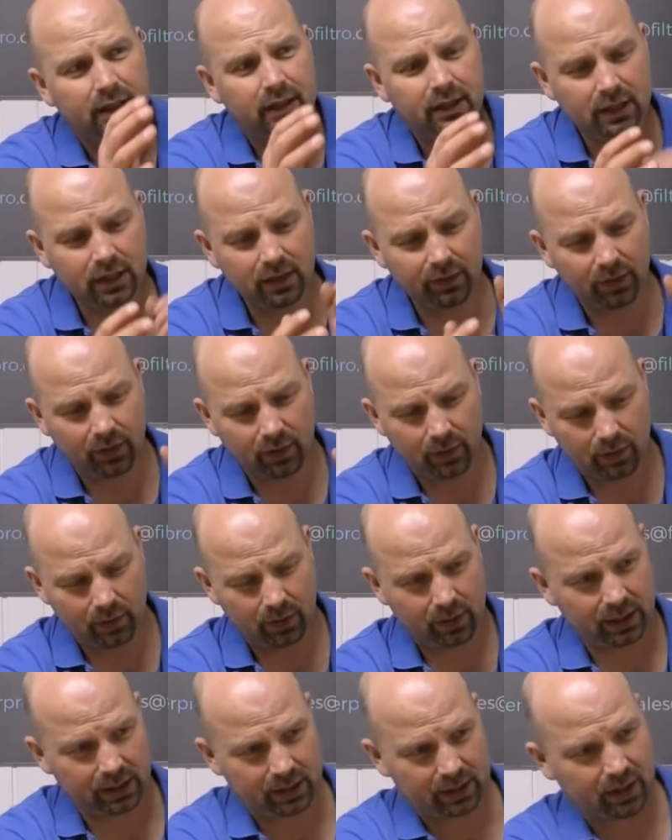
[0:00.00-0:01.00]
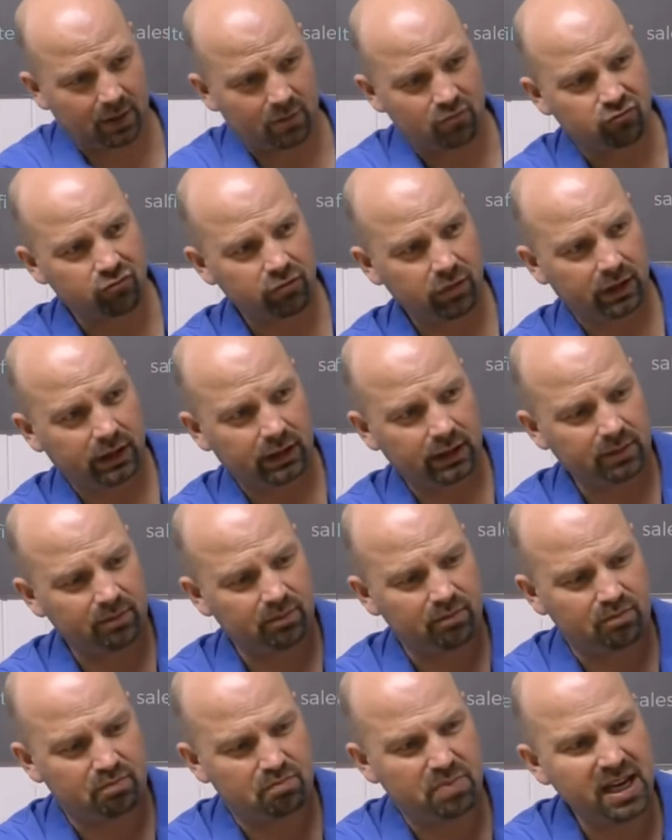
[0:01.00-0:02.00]
even though it's a really
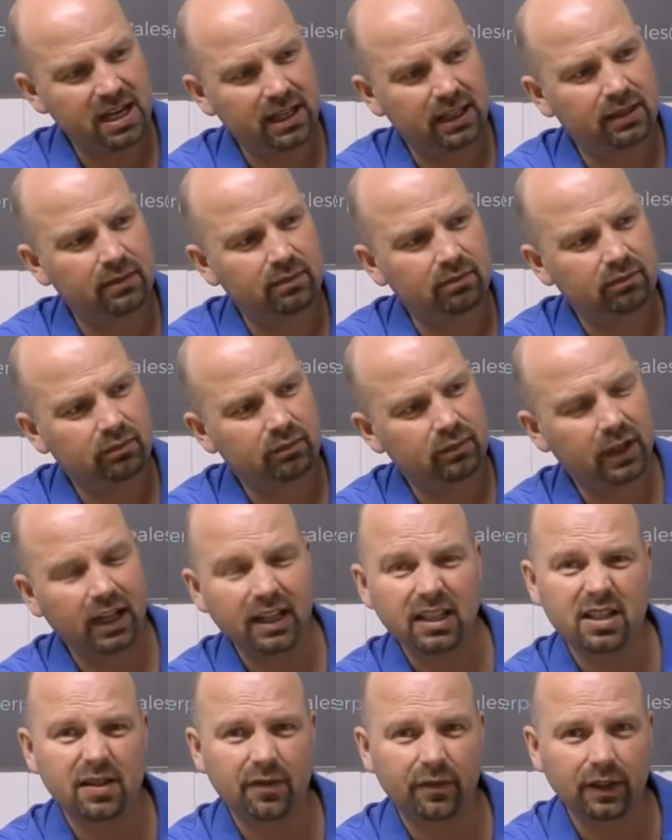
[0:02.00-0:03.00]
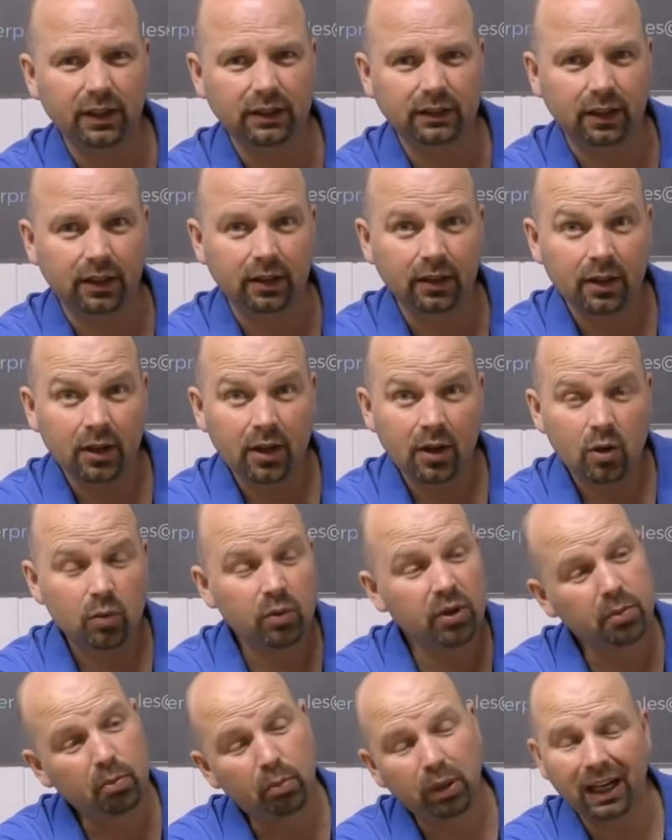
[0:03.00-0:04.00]
big, nice filter
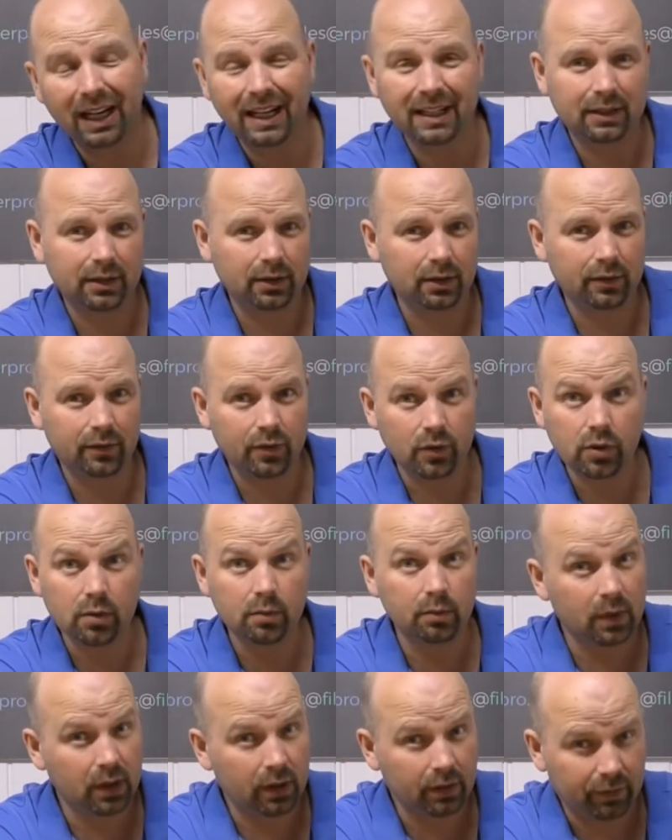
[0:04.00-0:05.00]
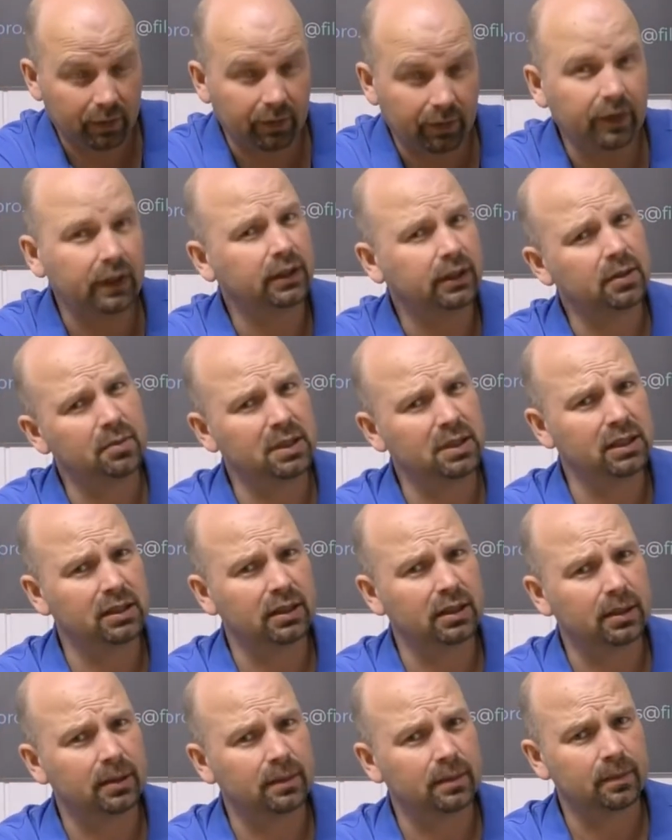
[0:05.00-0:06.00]
with plenty of room for filter
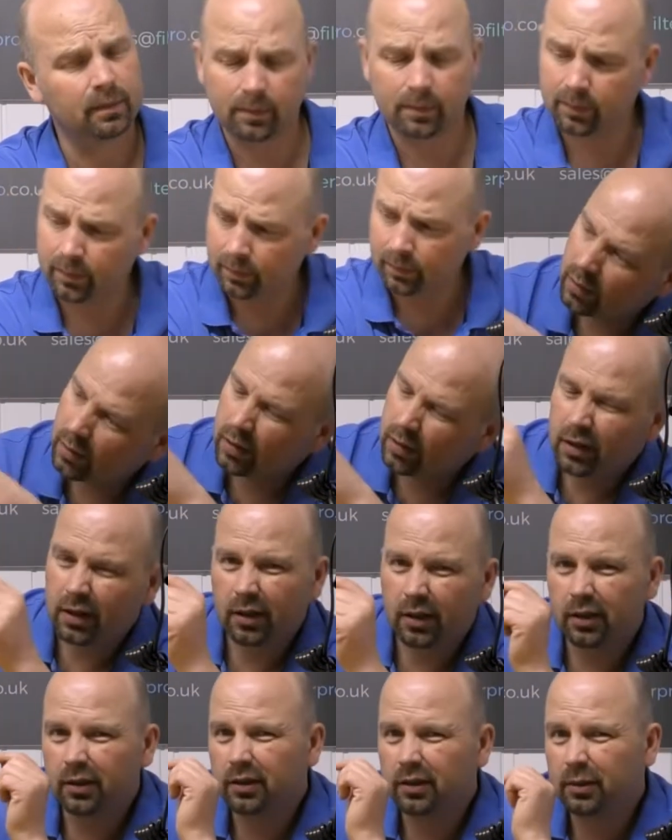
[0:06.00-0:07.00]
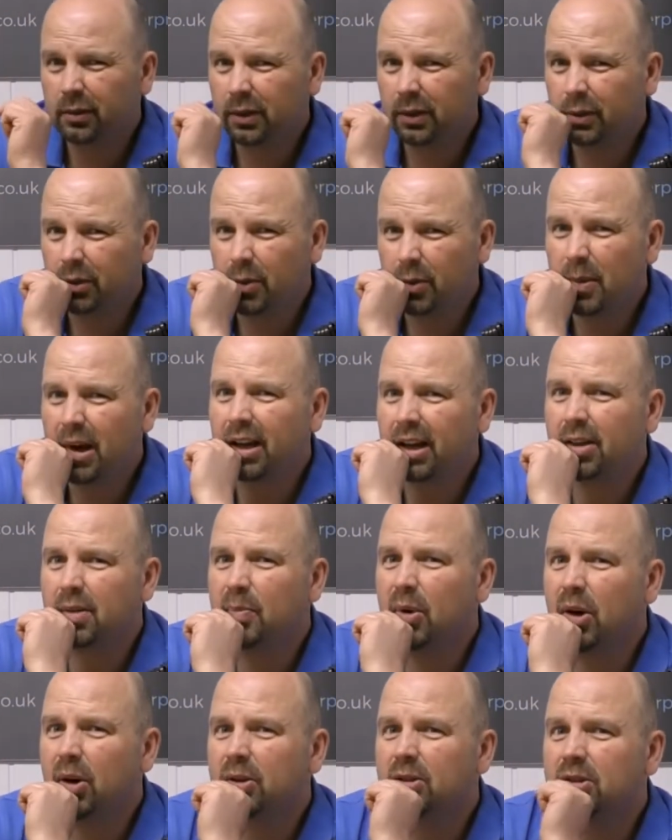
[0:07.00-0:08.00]
media. Now, although the back of the
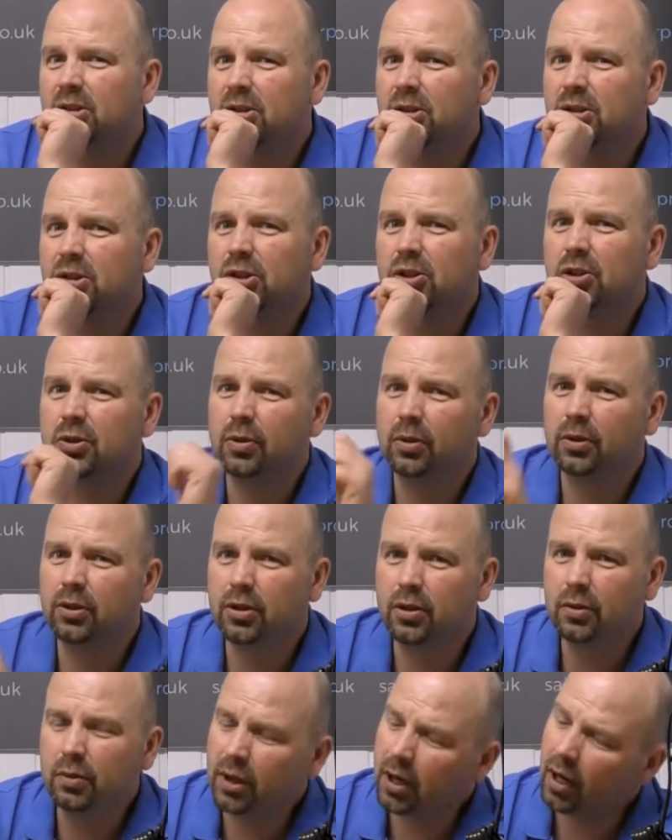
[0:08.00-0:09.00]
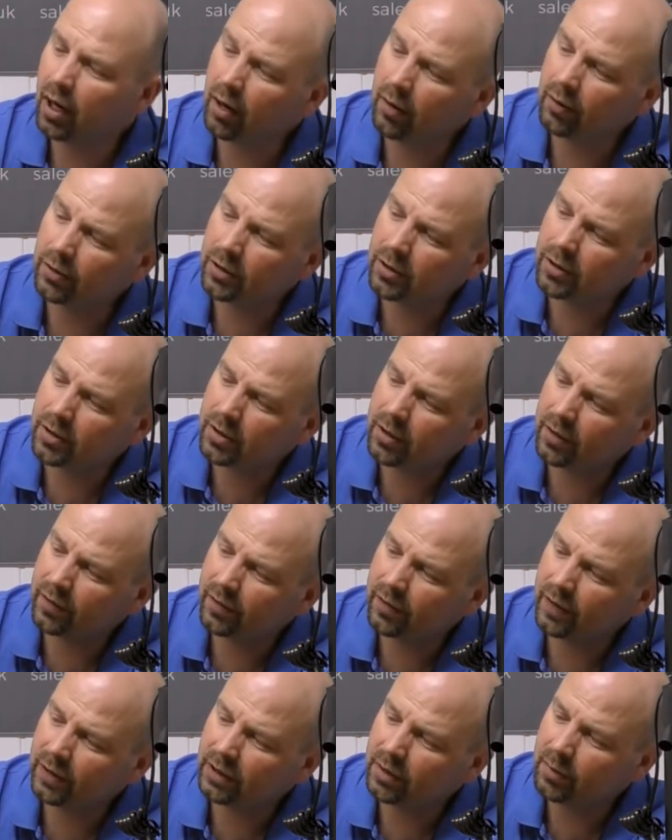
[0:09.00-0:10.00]
box does show two cartridges of
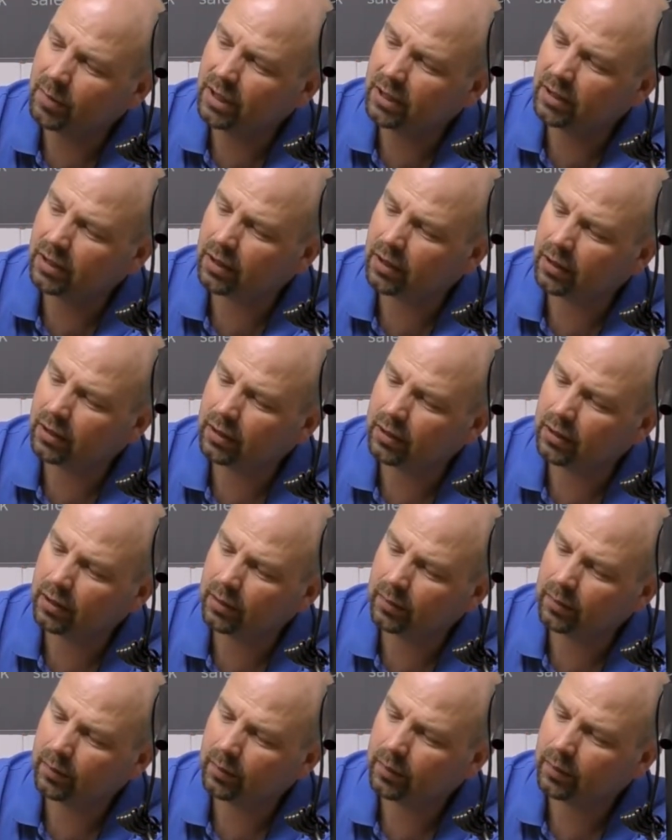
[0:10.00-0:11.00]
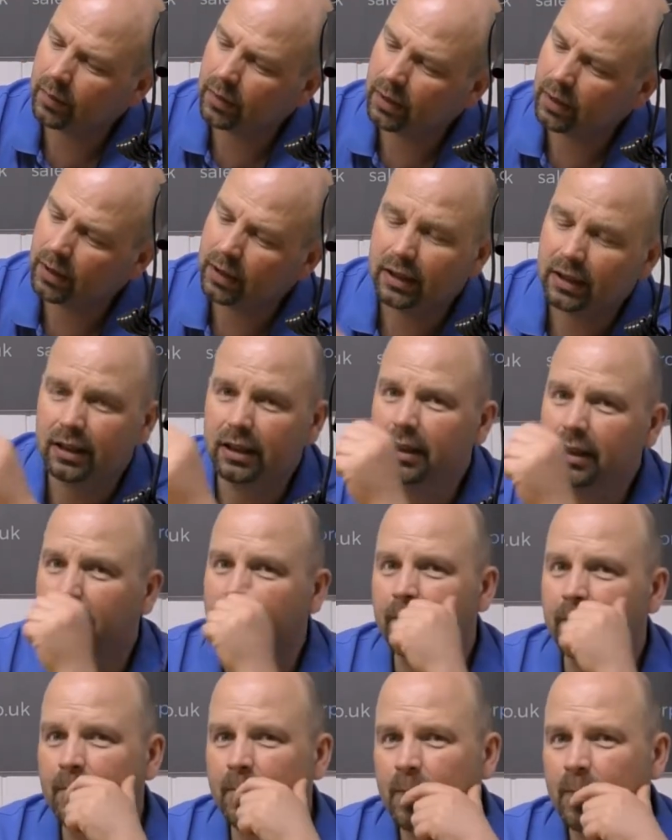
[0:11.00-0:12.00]
filter media here and
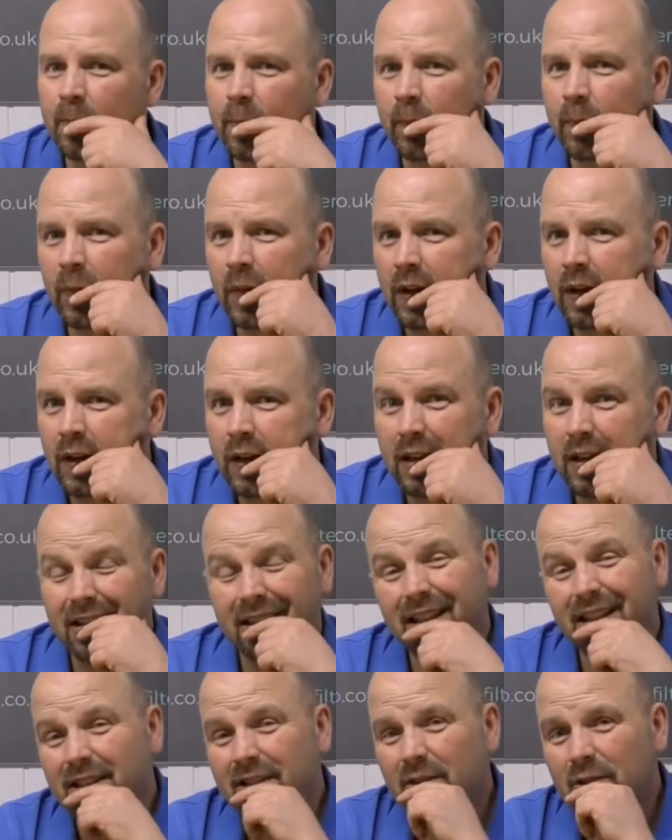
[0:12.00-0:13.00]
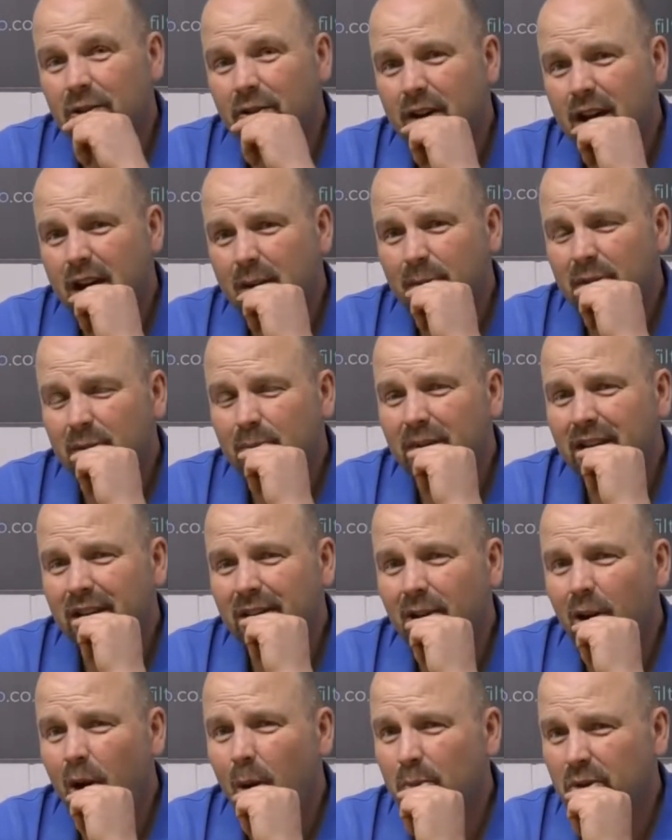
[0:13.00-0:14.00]
here, that's described as being
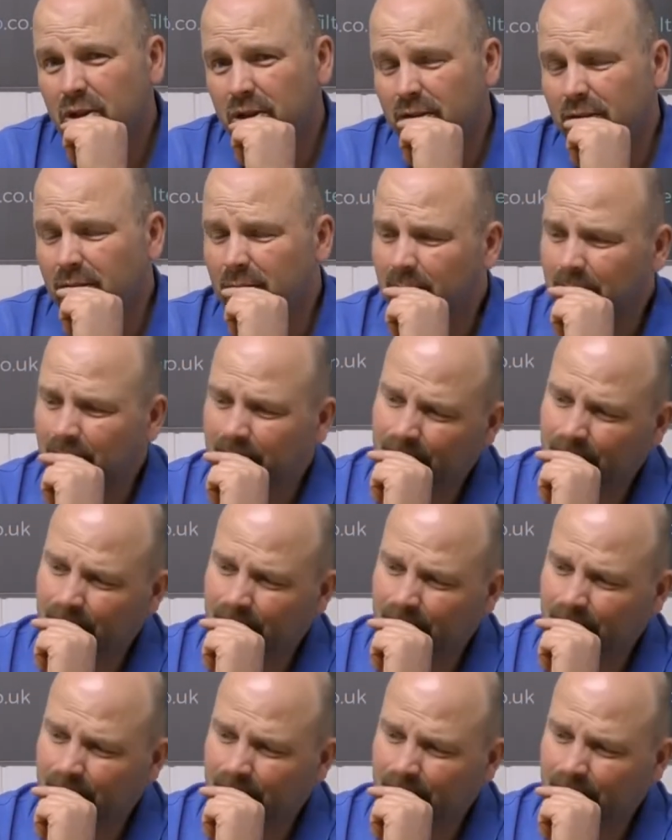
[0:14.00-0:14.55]
optional.